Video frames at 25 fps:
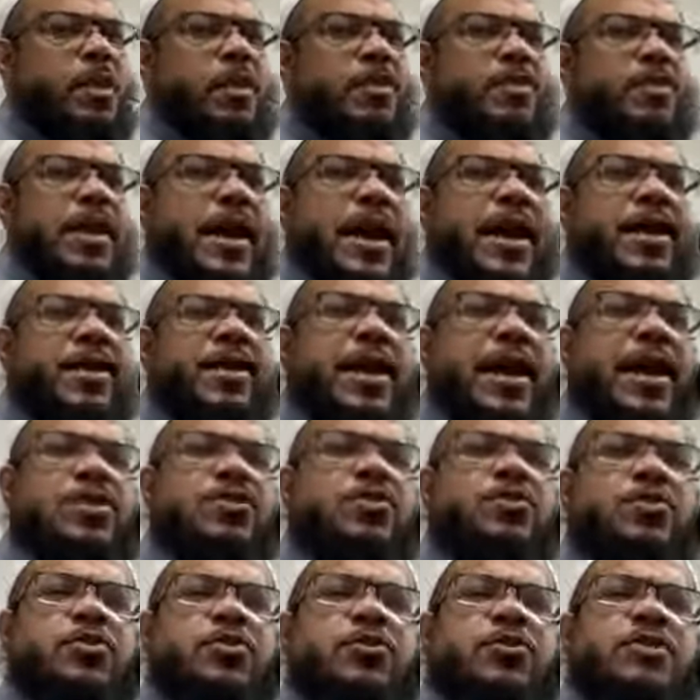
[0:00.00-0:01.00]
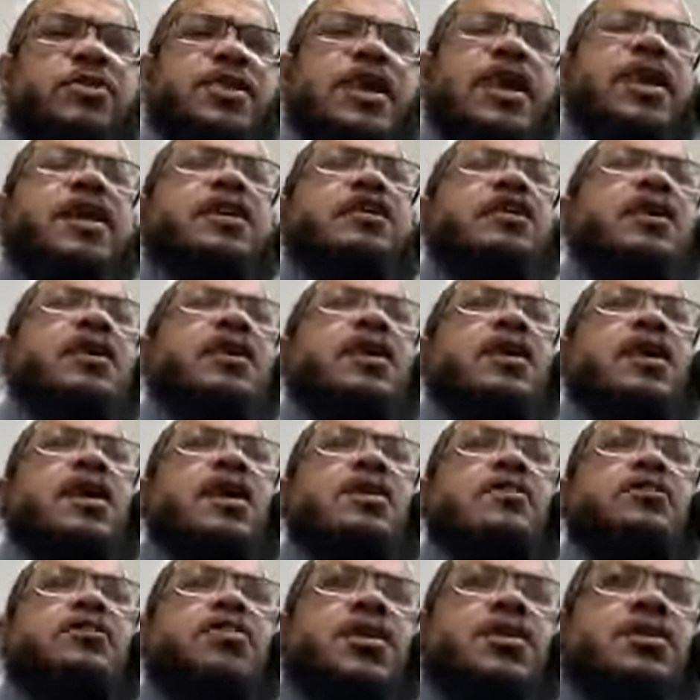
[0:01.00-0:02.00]
that natural state
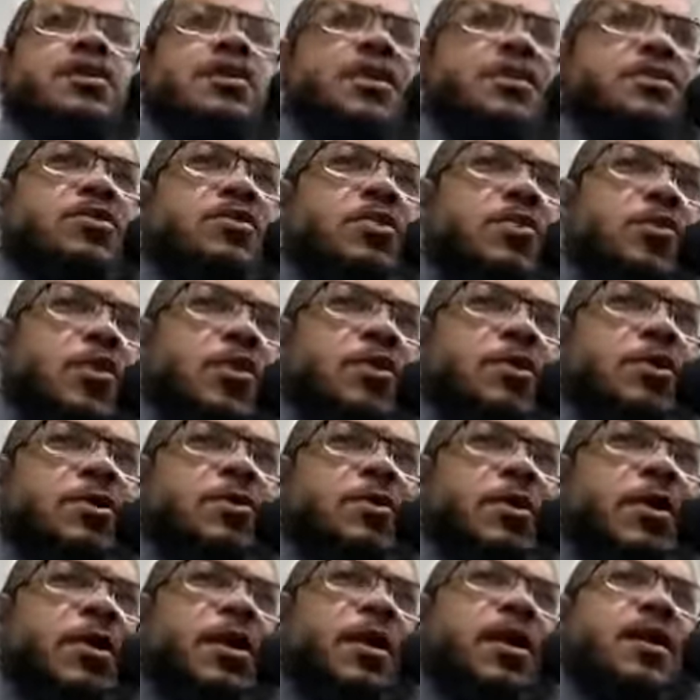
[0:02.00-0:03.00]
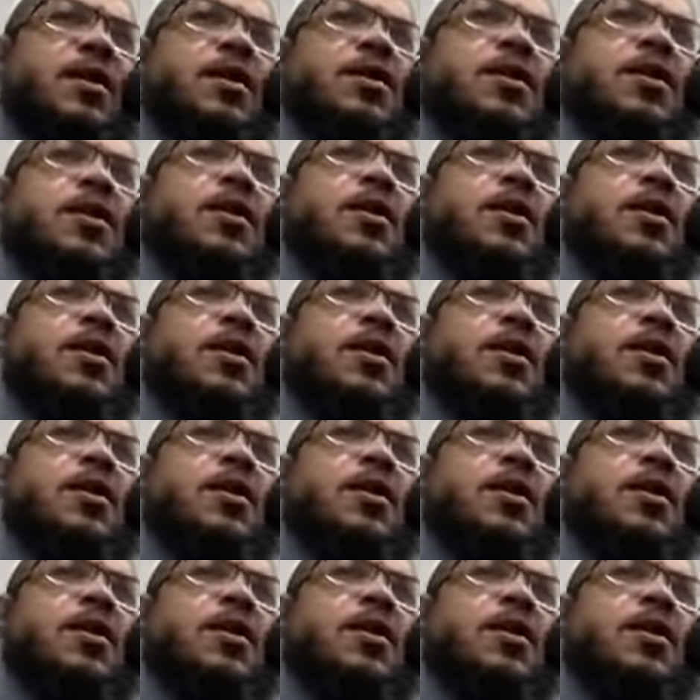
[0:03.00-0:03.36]
of wanting to worship Allah